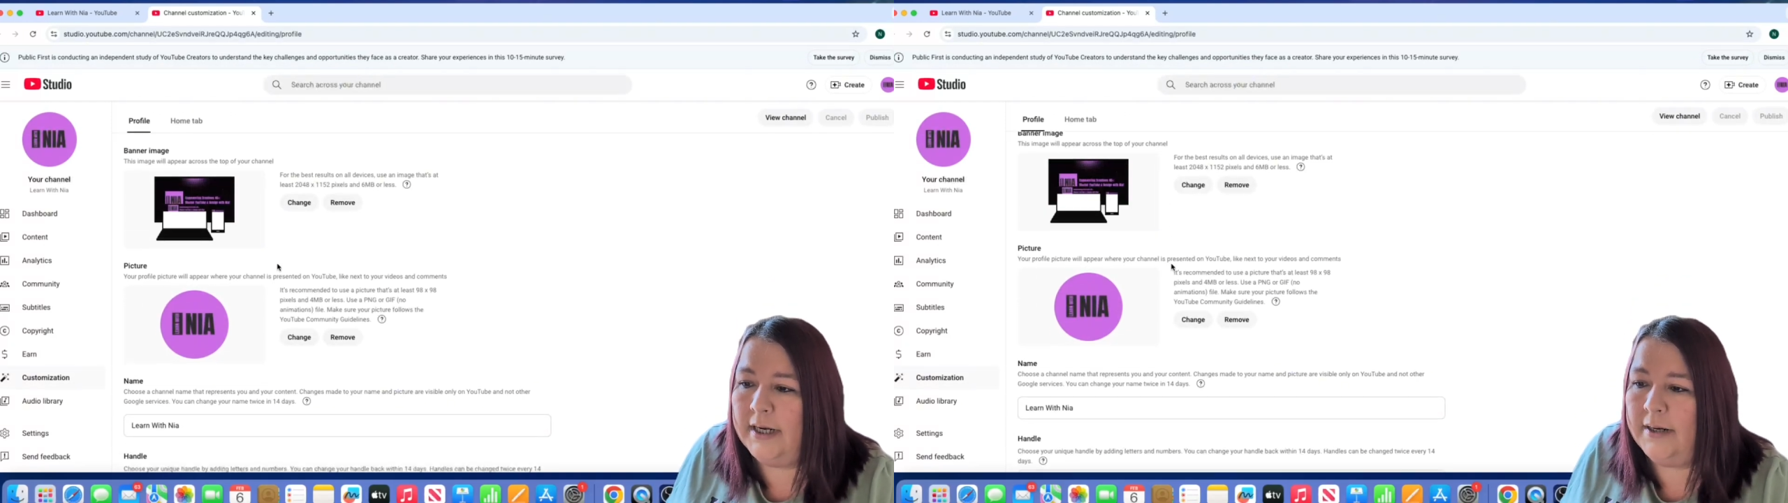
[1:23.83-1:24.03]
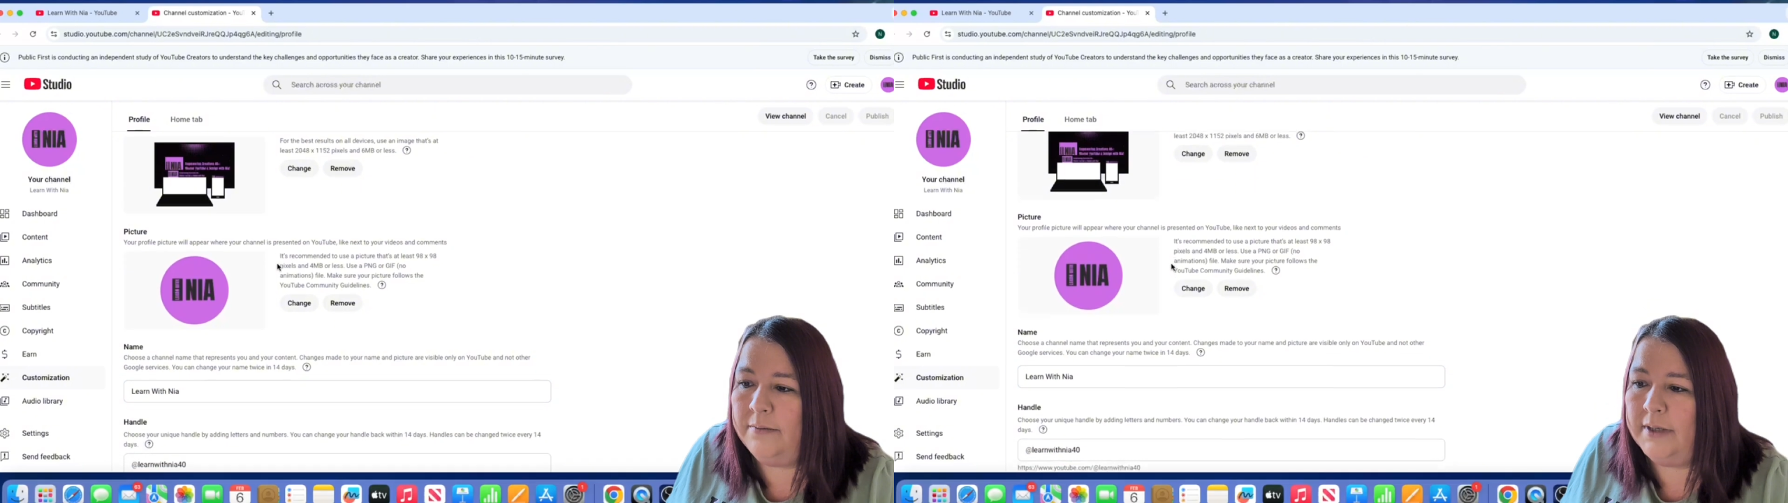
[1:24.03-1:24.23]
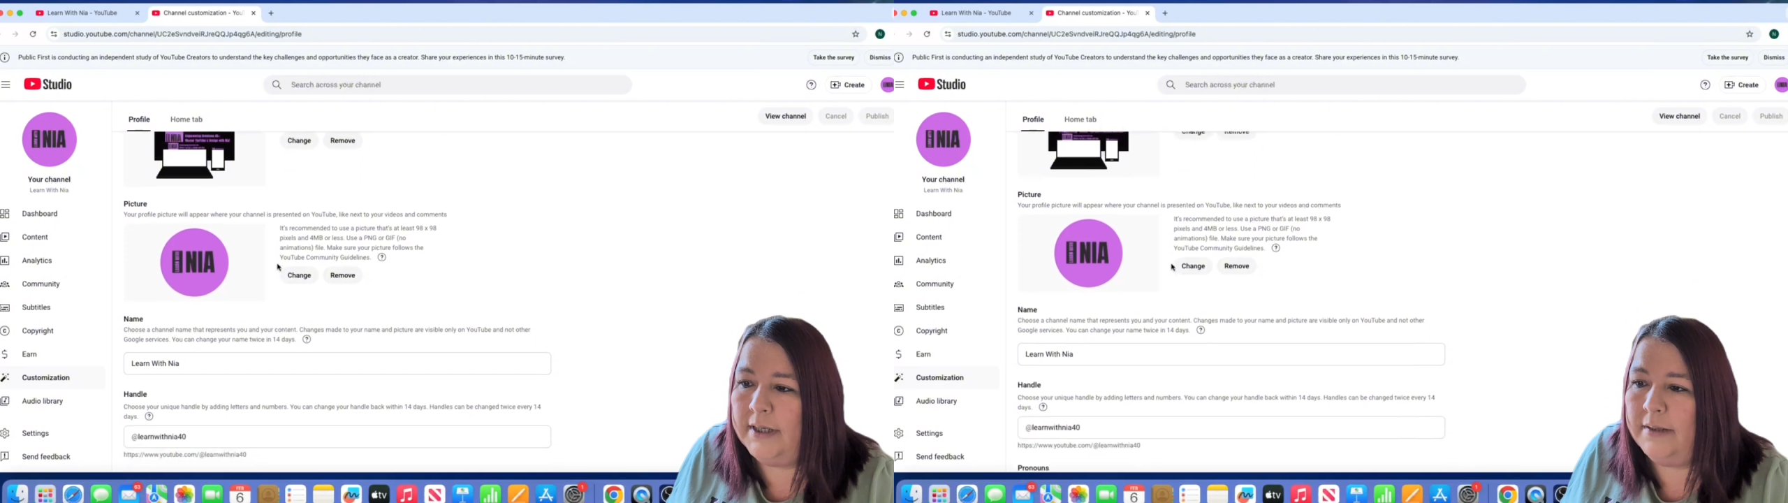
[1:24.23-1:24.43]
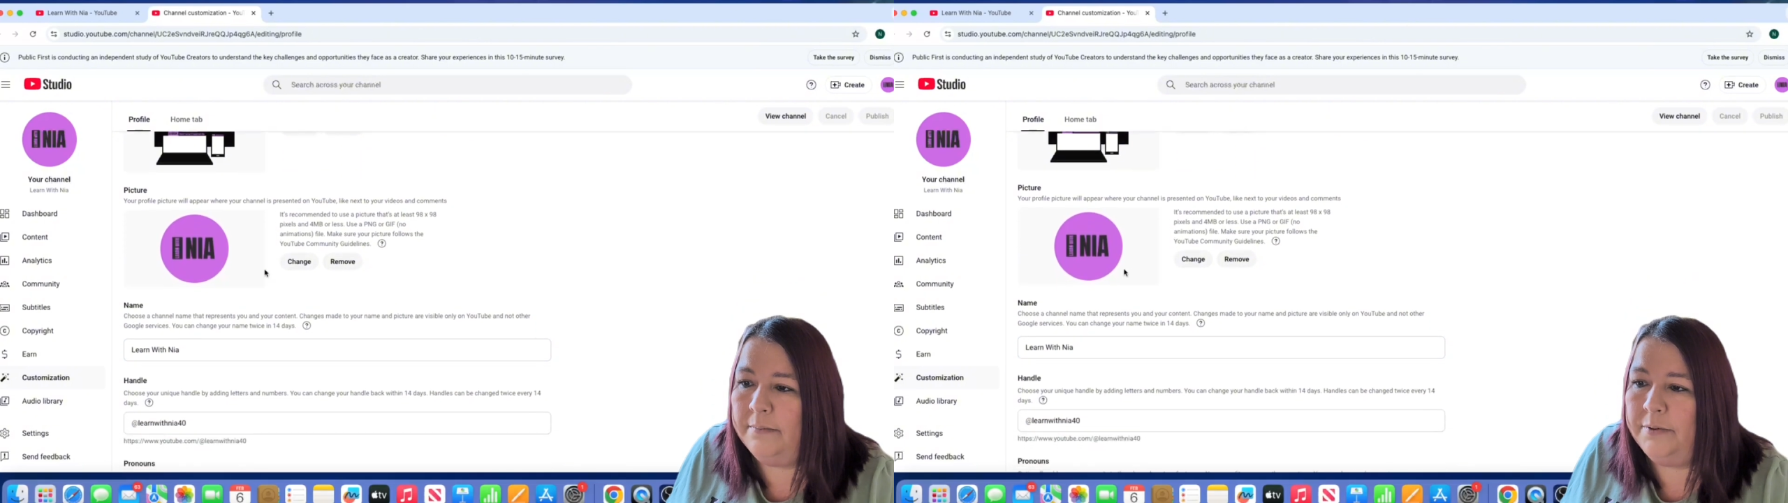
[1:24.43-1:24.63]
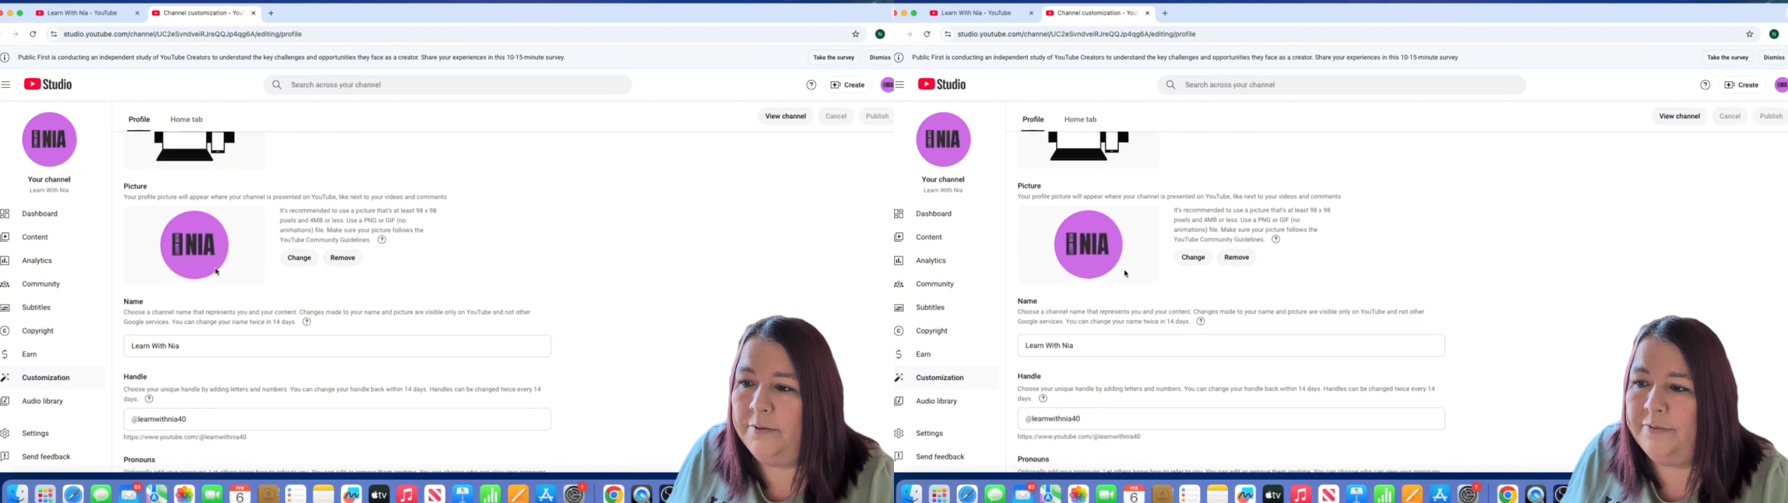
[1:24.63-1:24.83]
our
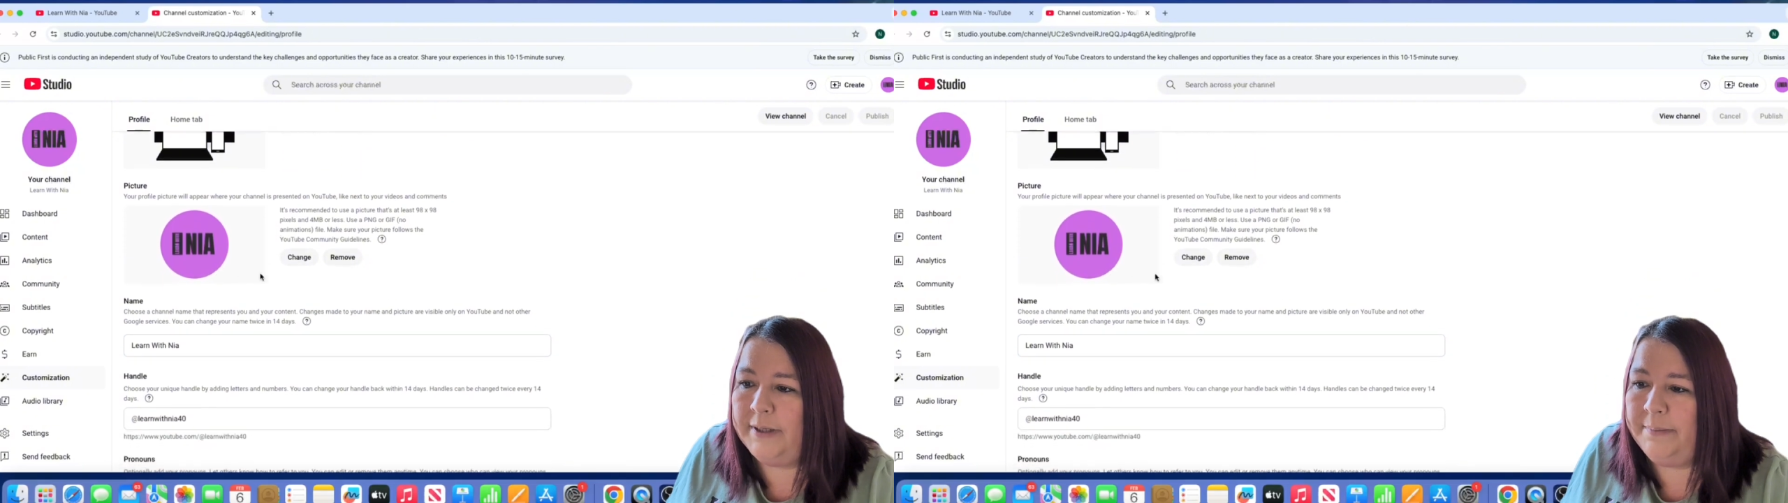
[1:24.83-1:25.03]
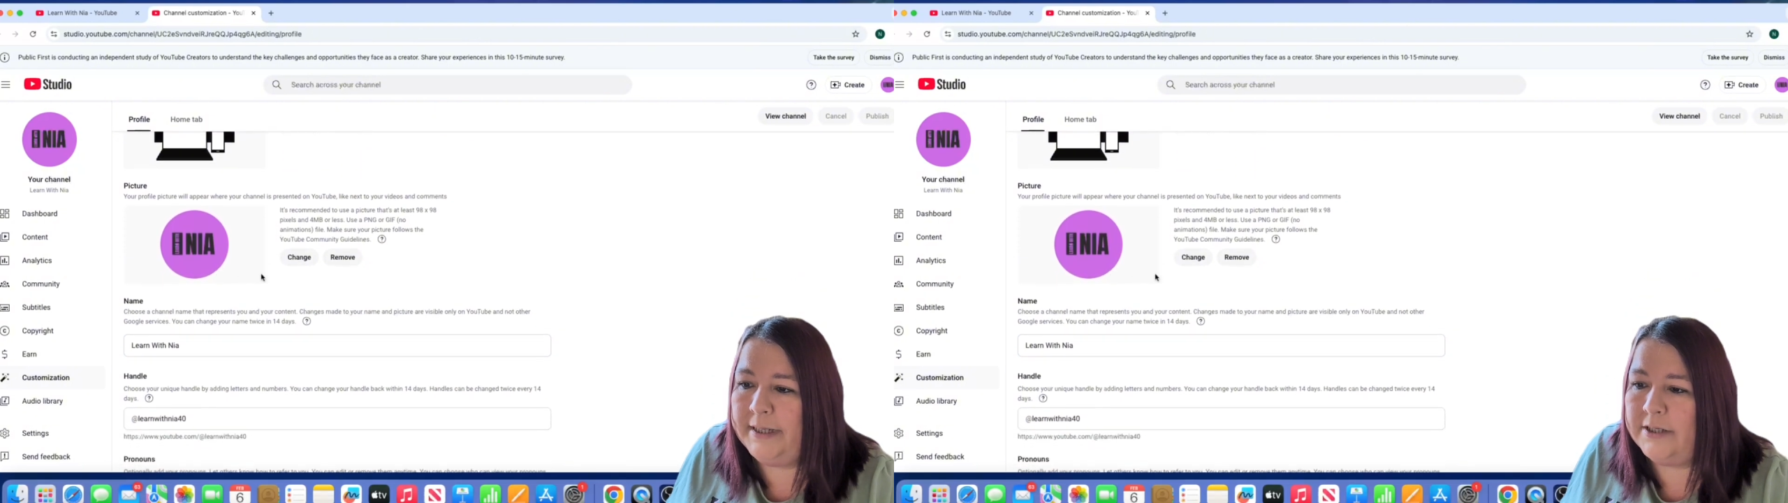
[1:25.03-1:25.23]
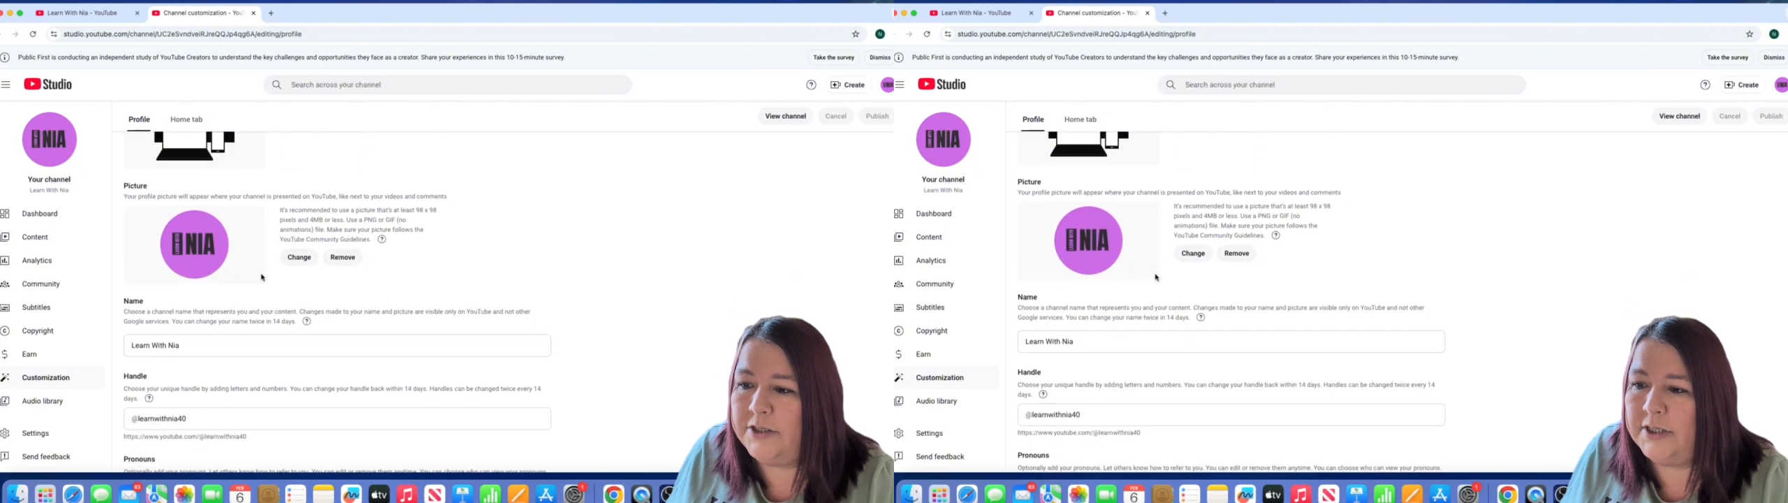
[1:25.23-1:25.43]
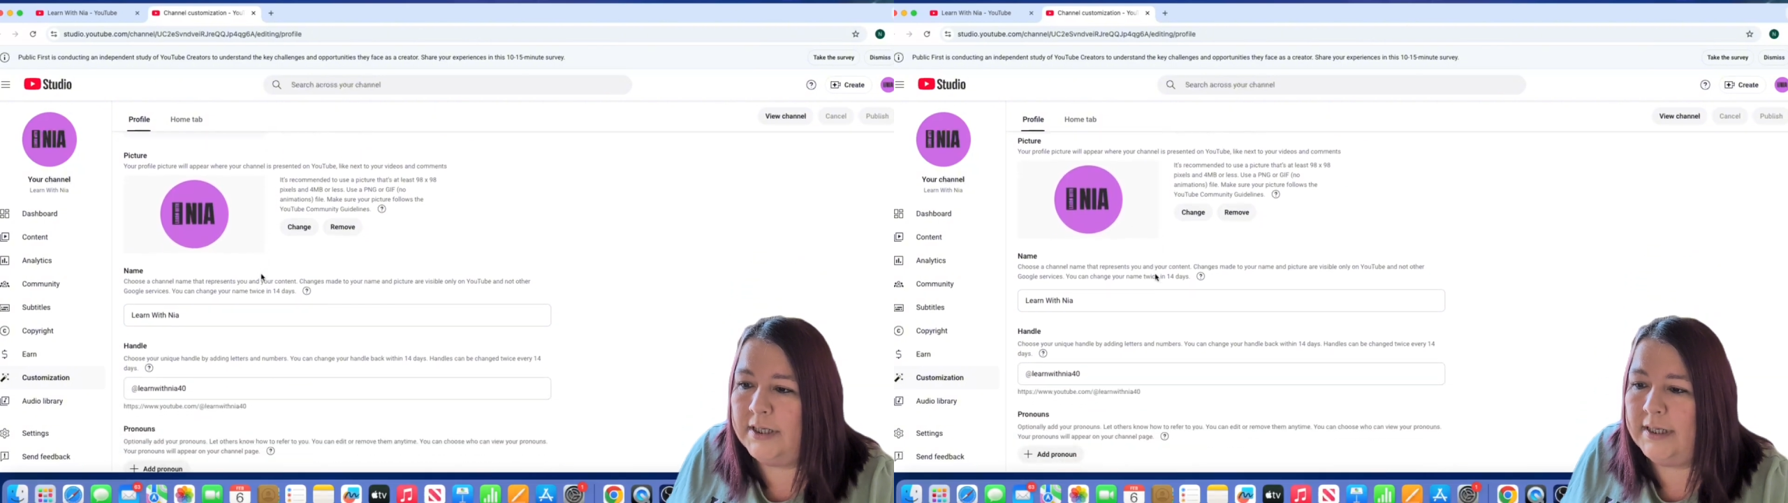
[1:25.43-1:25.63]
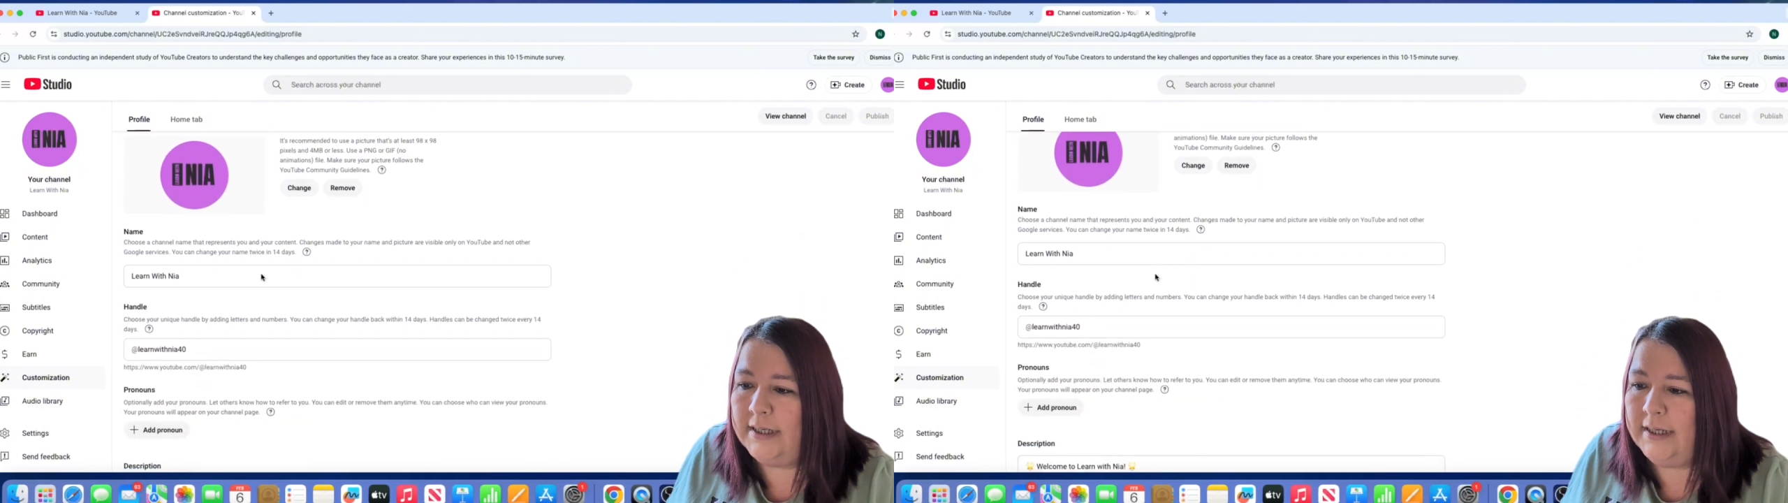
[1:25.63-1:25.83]
profile
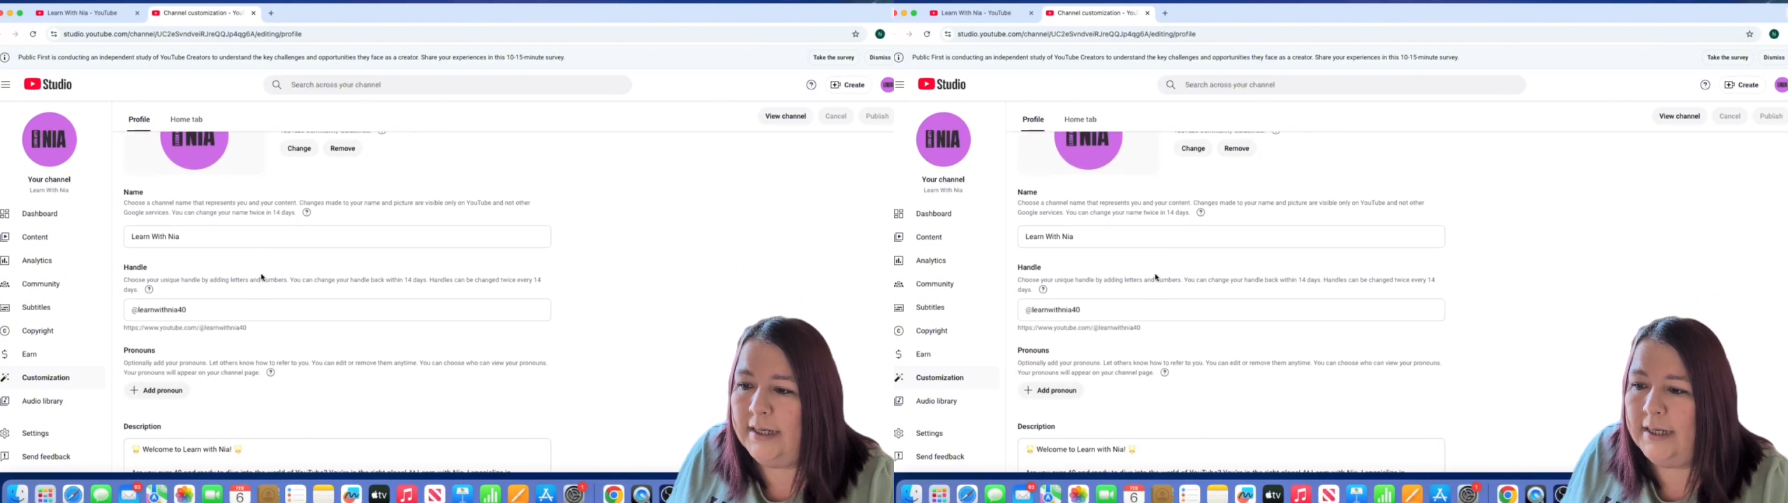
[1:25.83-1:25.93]
picture